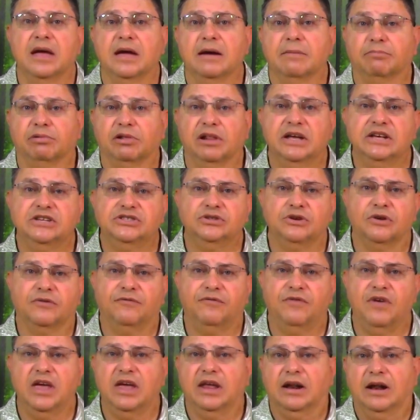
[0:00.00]
Place your
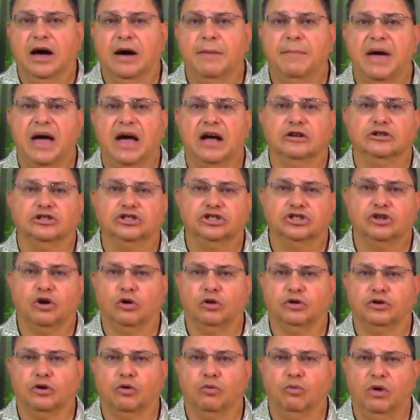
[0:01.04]
feet about
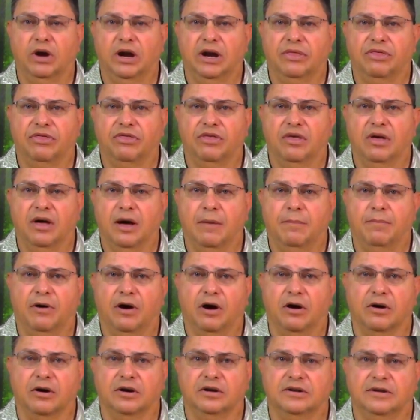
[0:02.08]
shoulder width
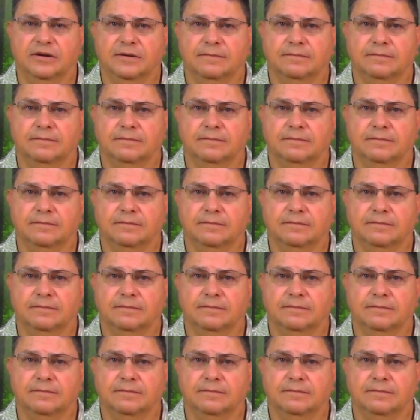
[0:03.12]
apart.